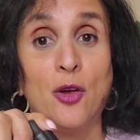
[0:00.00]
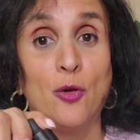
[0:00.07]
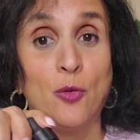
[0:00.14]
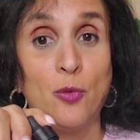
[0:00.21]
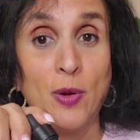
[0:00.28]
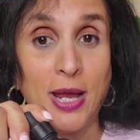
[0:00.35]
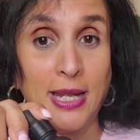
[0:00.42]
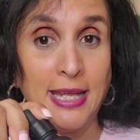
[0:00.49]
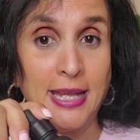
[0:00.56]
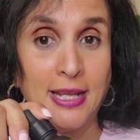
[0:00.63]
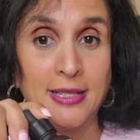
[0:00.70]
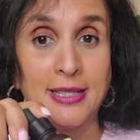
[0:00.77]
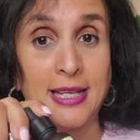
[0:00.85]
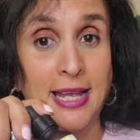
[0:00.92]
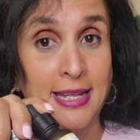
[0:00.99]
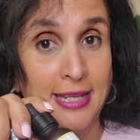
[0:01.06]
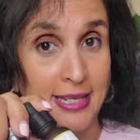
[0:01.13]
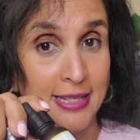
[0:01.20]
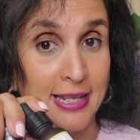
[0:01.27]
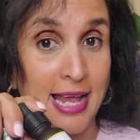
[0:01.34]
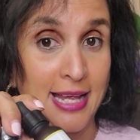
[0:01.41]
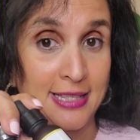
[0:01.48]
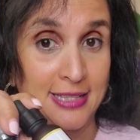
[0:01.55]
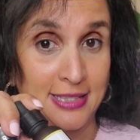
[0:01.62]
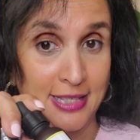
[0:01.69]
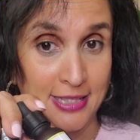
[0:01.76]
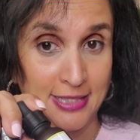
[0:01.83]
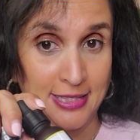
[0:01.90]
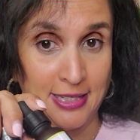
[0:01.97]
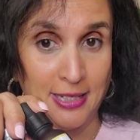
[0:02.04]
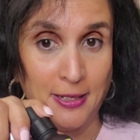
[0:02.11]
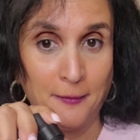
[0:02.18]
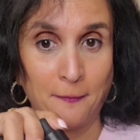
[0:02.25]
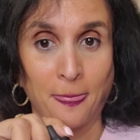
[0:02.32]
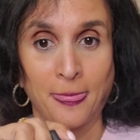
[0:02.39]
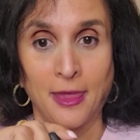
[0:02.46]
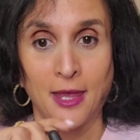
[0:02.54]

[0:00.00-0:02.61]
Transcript: radiance, and elasticity.